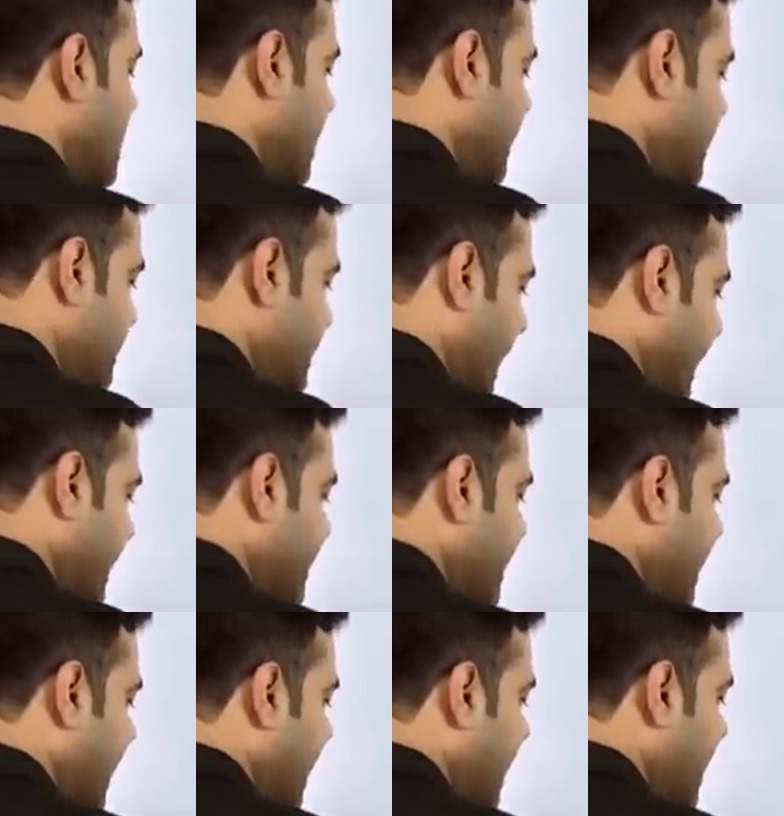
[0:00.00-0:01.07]

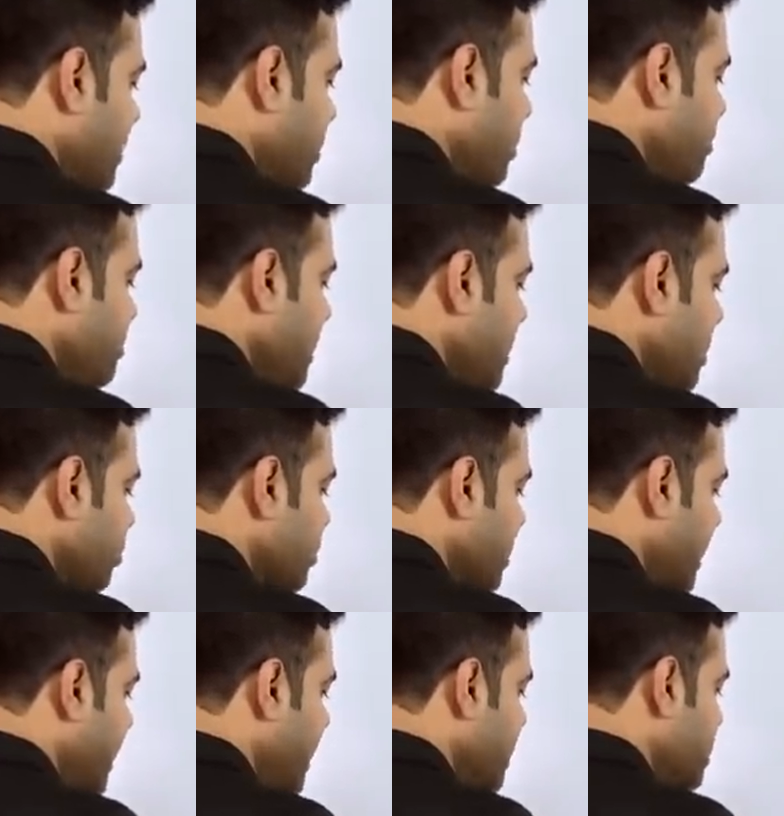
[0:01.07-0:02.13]
Exactly, I don't mean to
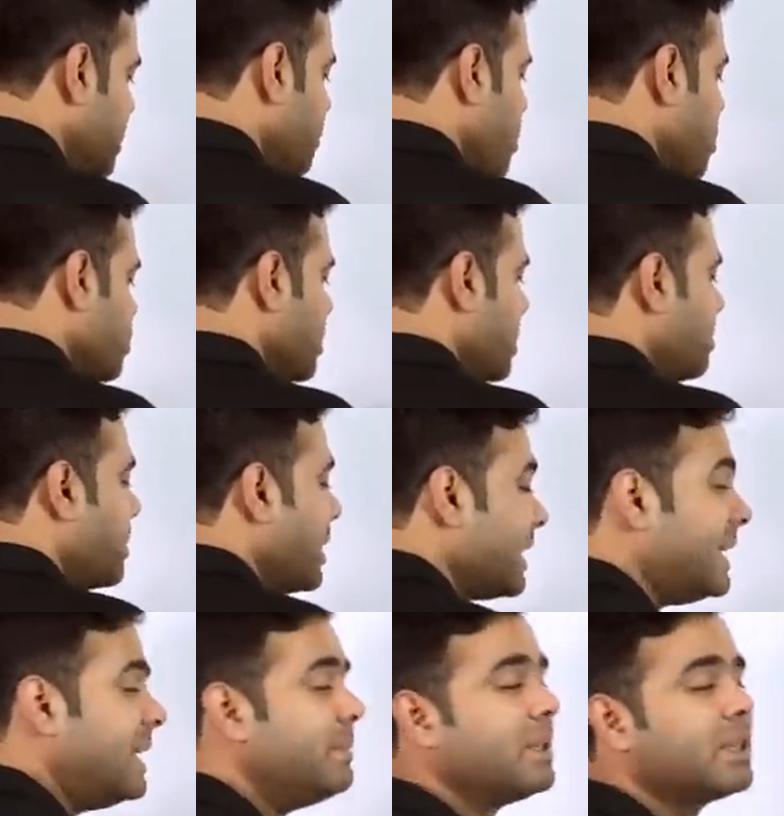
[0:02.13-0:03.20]
say he's emotional,
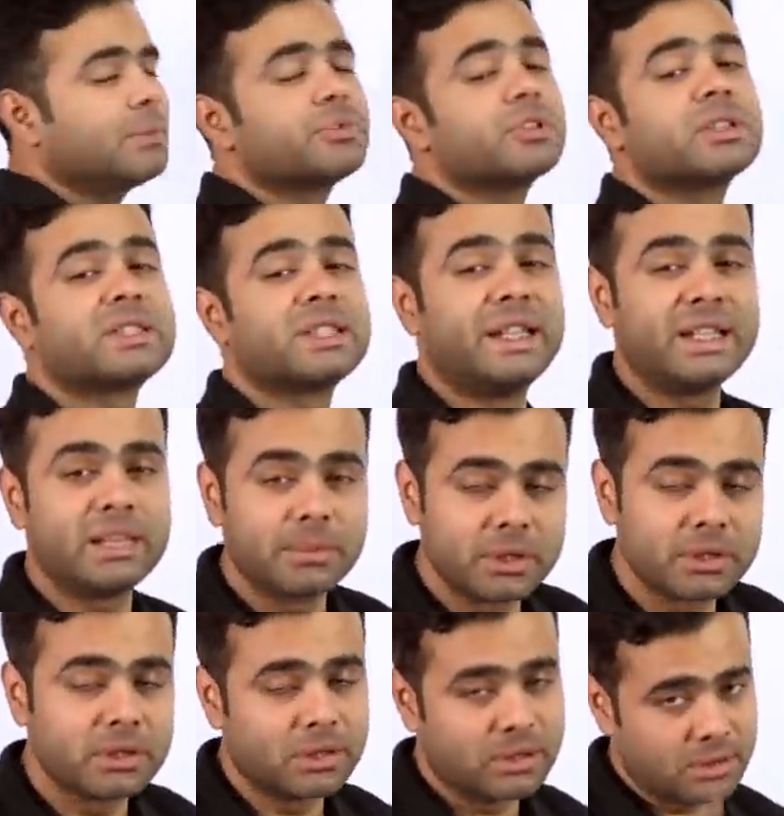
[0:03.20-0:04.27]
but he becomes
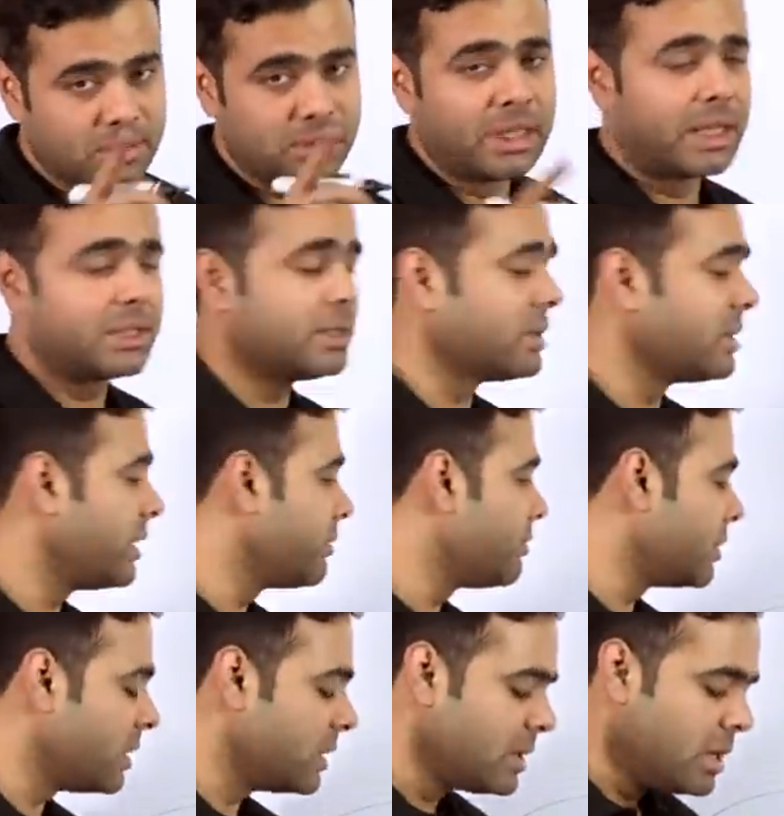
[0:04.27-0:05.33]
sentimental. That's the correct
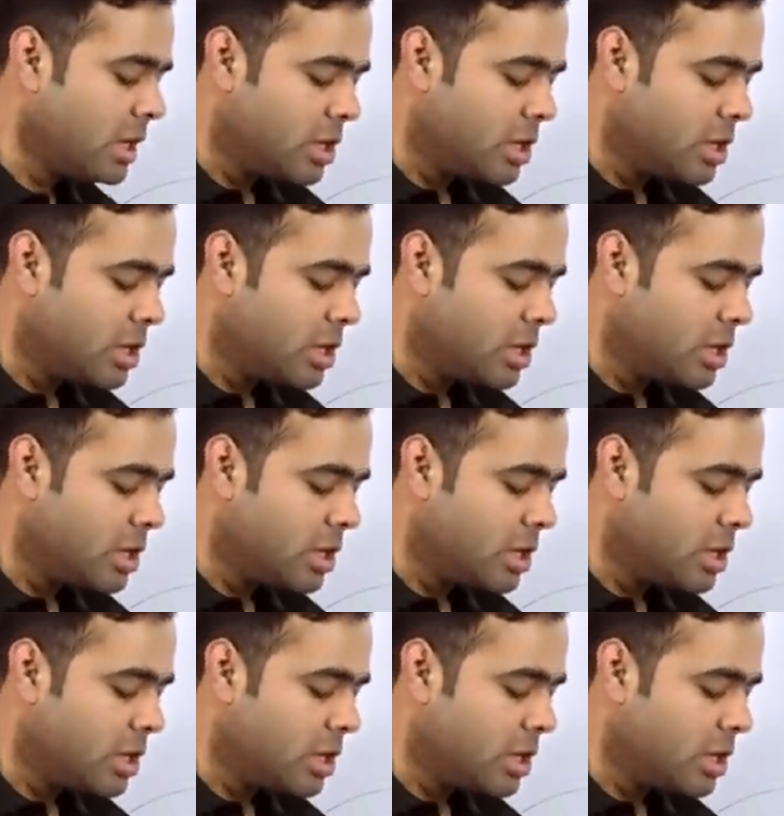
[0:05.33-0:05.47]
word.